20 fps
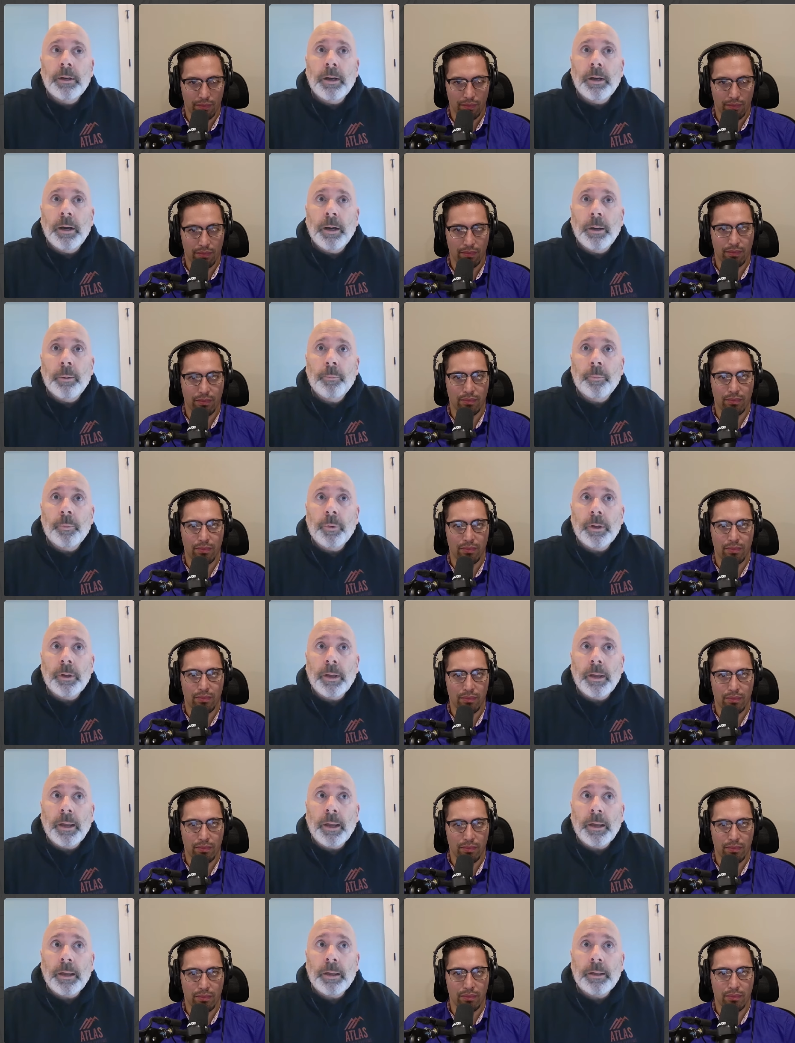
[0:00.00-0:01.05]
Speaker 1: um,
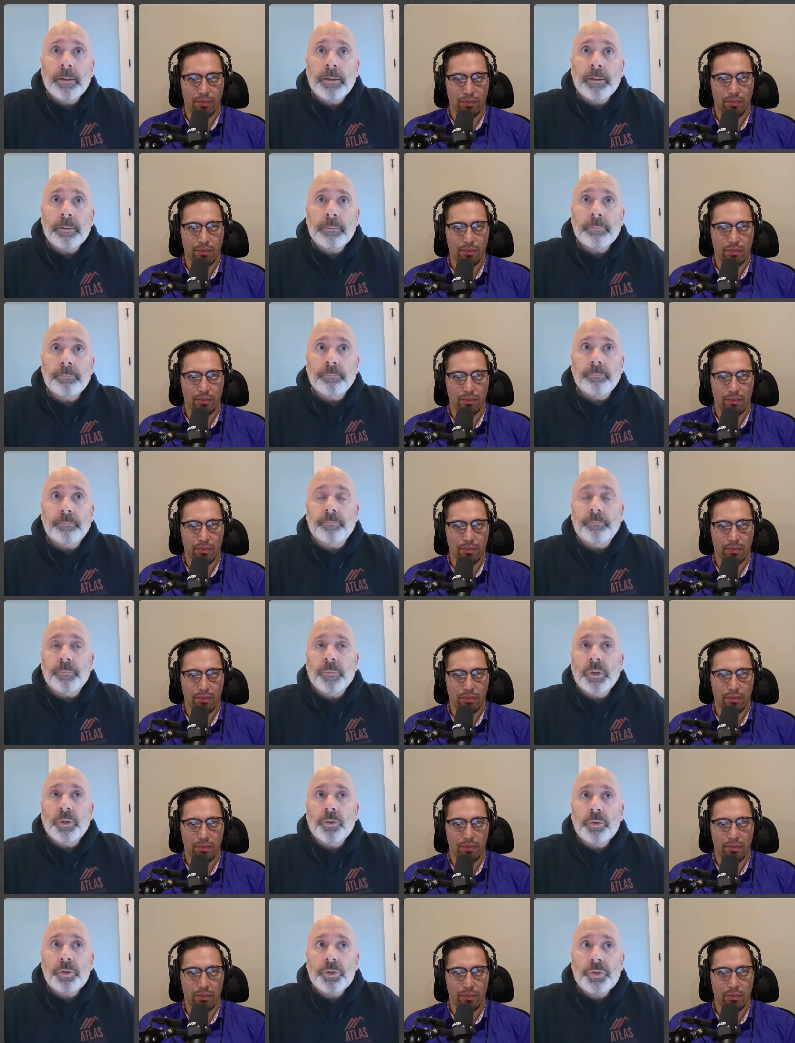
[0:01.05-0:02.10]
and
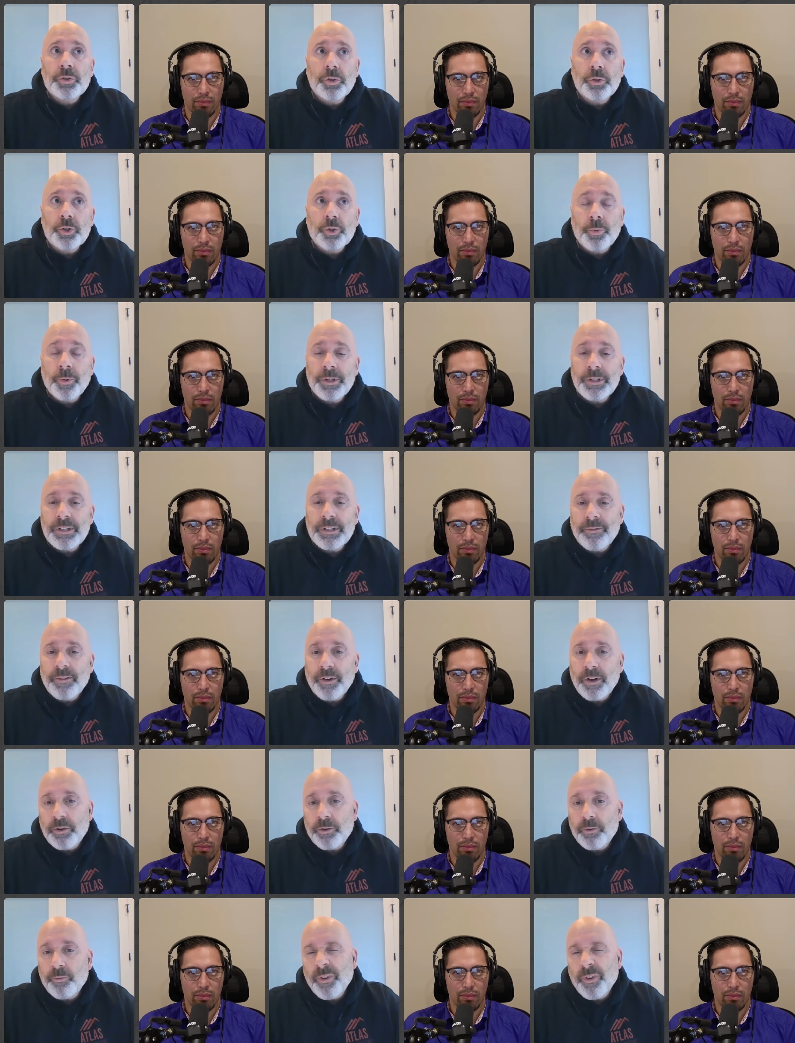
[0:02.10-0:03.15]
you know there's there's
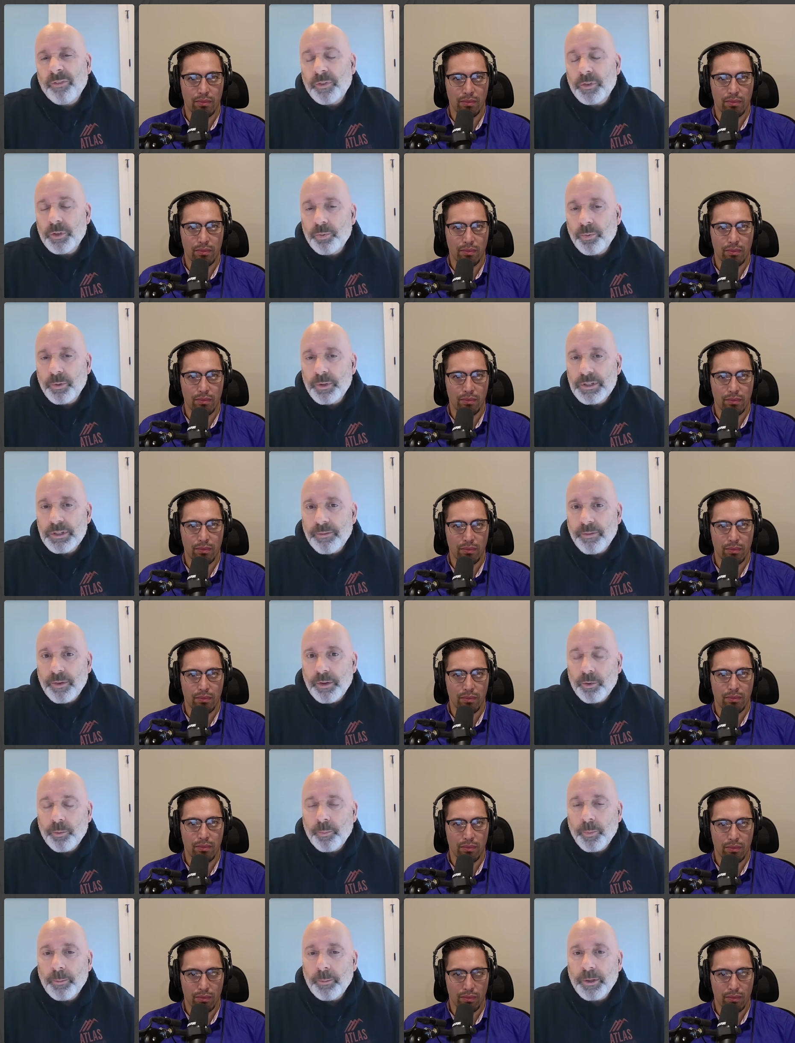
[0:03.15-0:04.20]
2,700, roughly
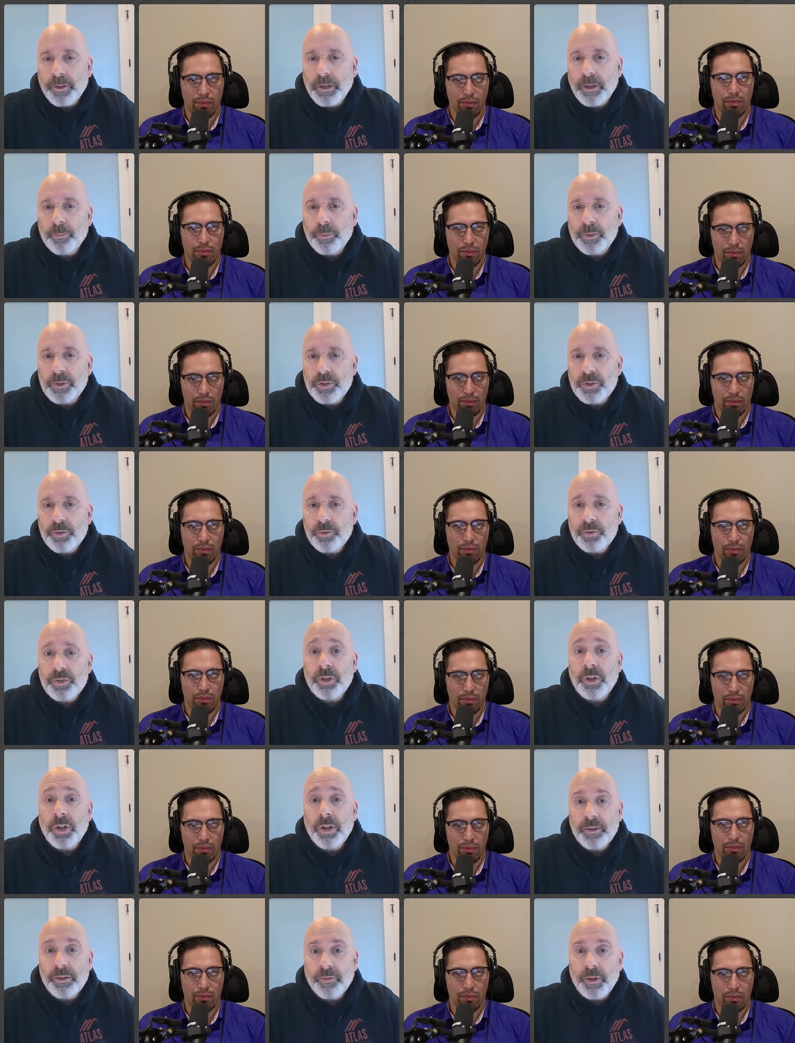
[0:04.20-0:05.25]
2,700 public companies, so there's a
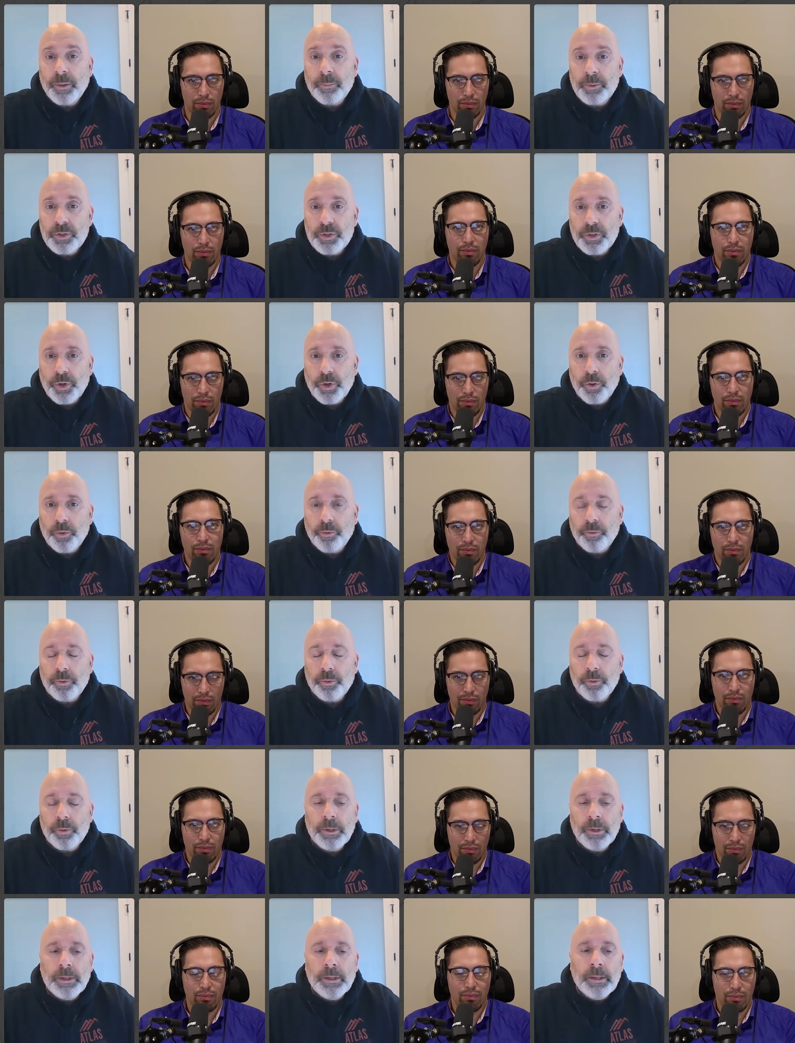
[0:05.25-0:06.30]
lot of companies to go through,
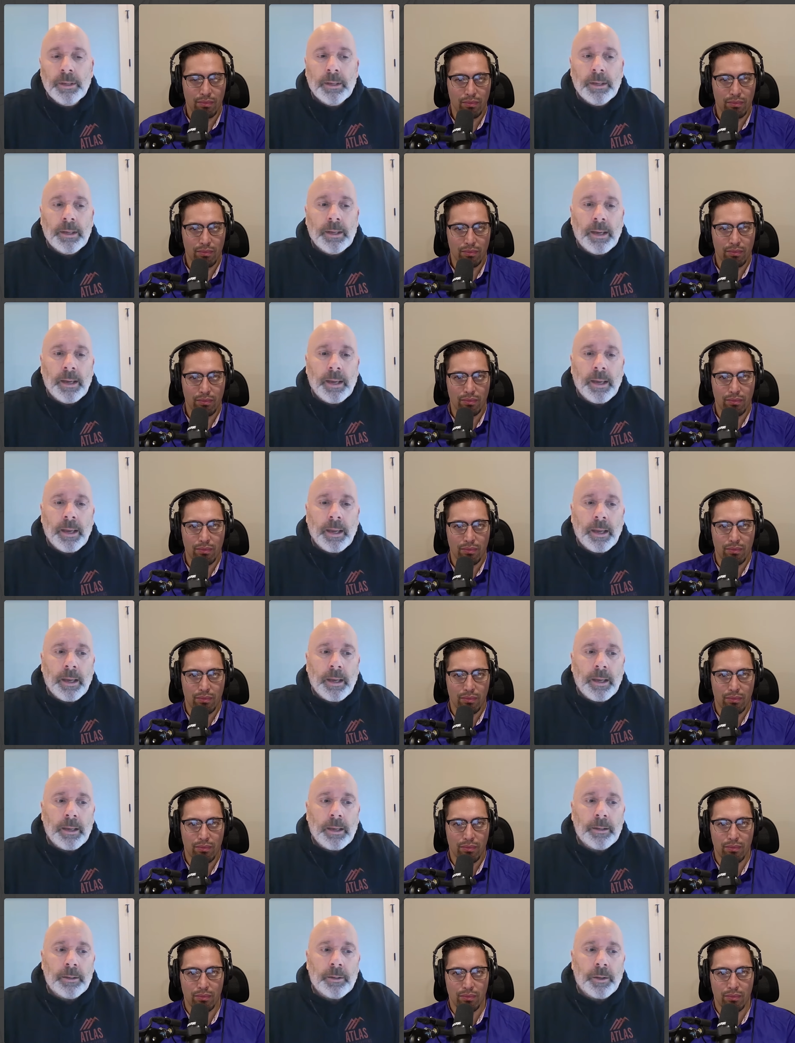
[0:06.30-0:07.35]

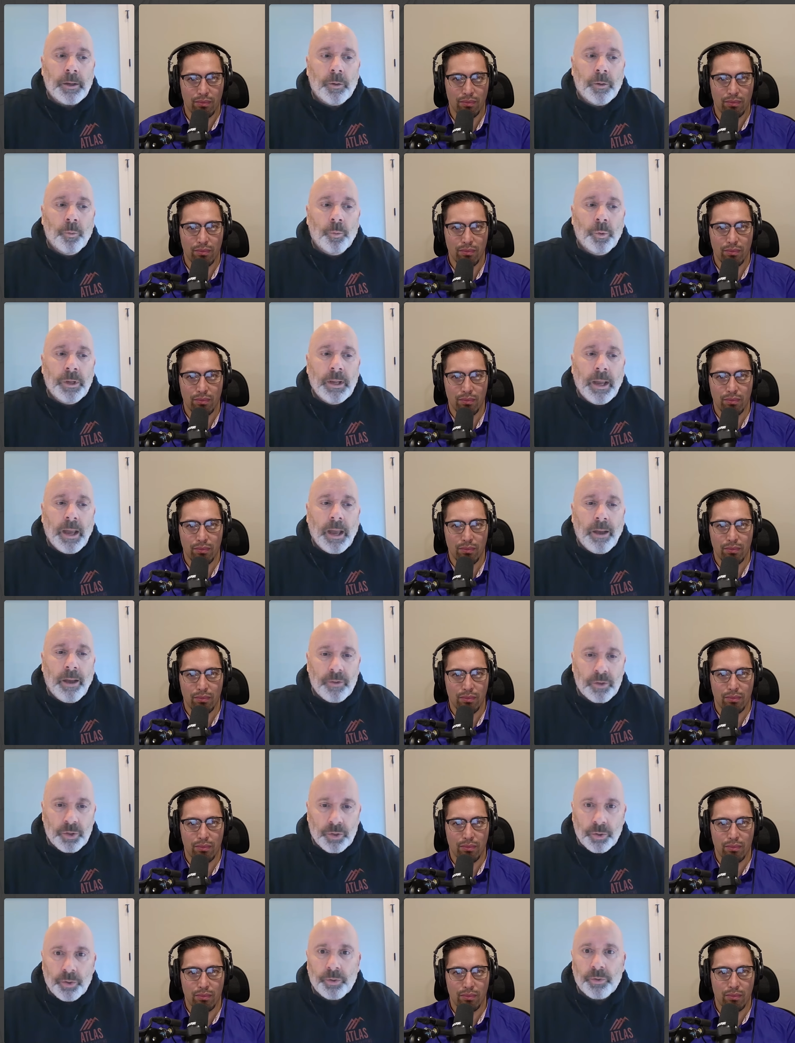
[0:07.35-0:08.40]
and we have a
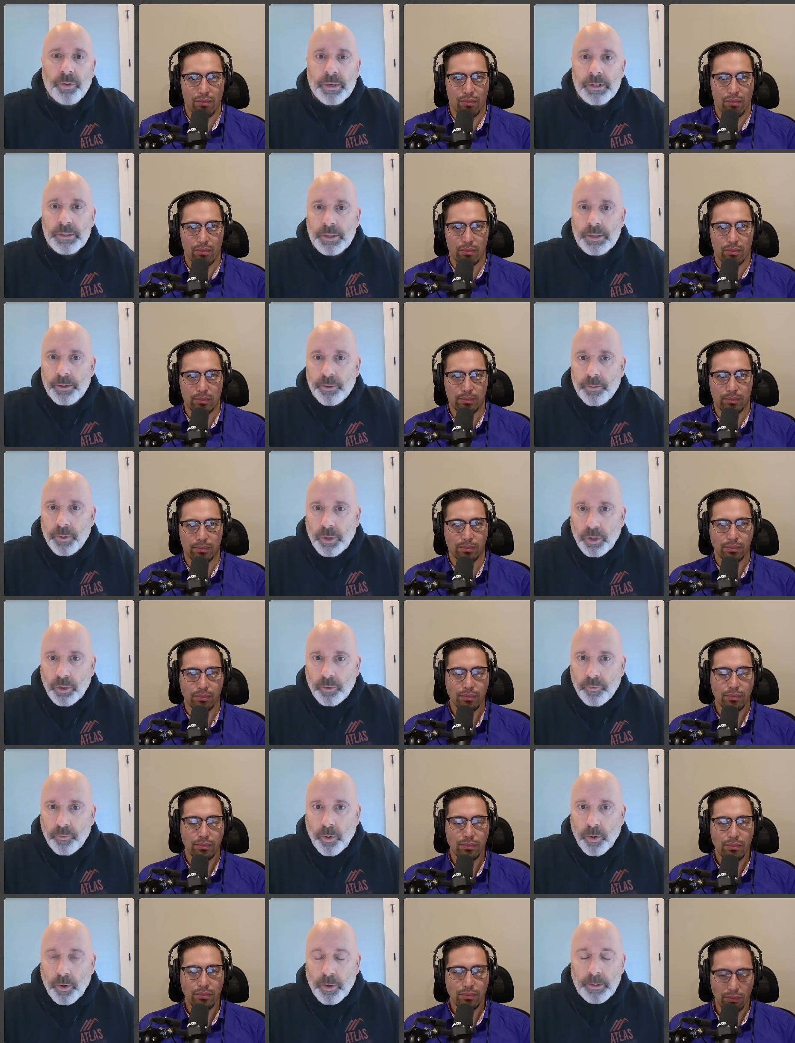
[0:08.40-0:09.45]
certain criteria we look
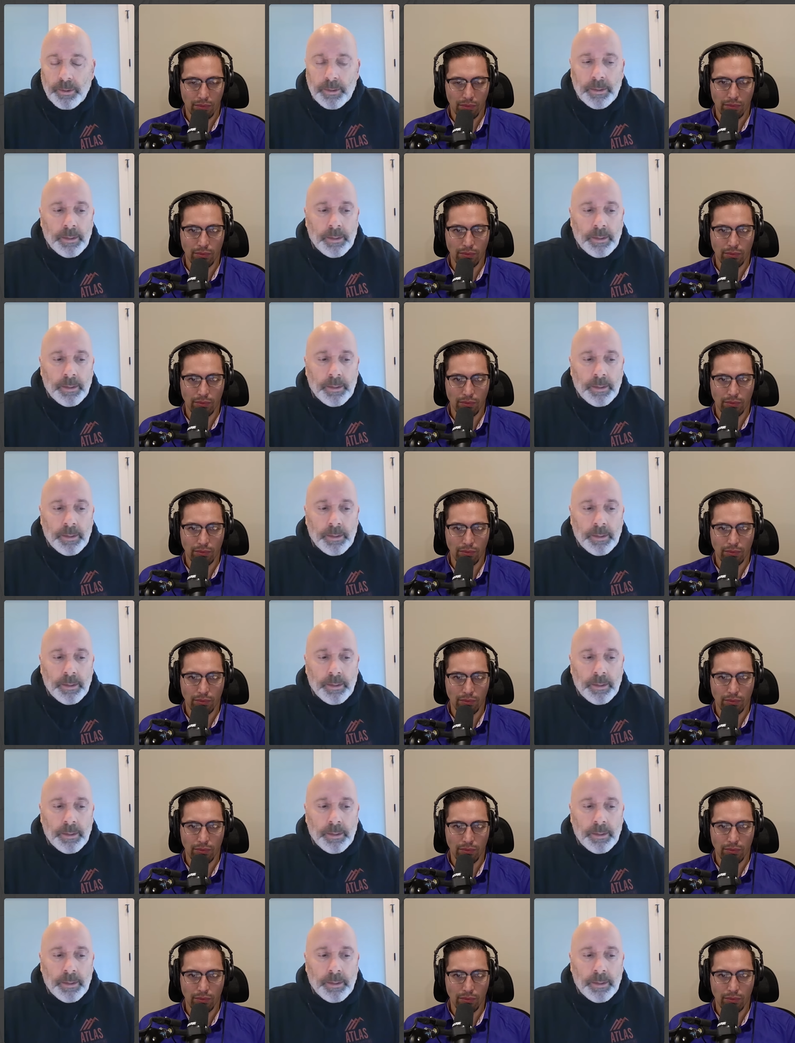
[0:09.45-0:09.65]
for,